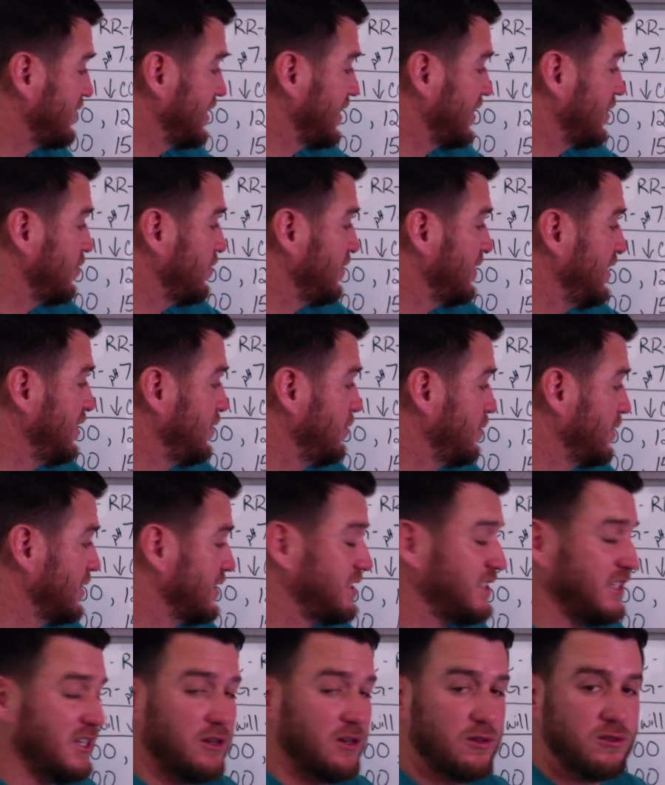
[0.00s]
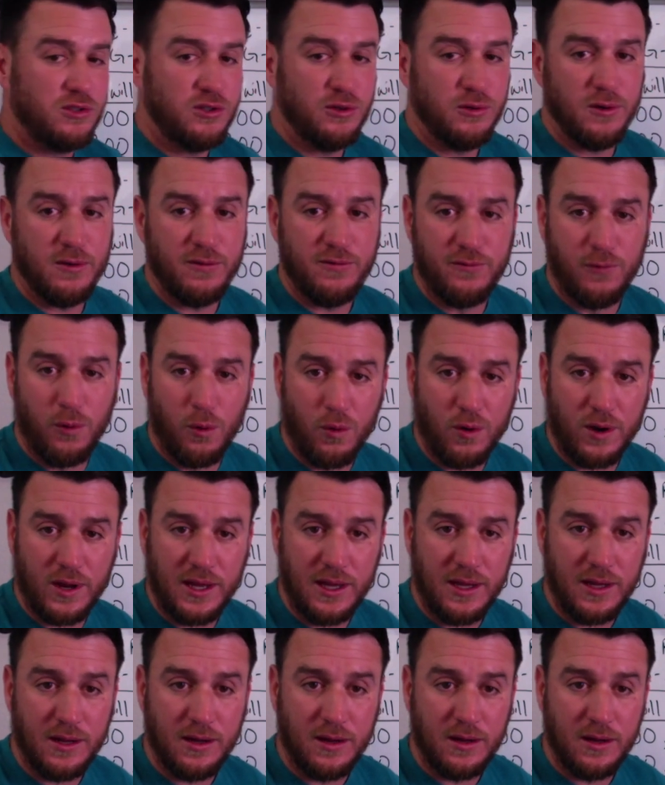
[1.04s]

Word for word: then it'll equal a C O two of forty.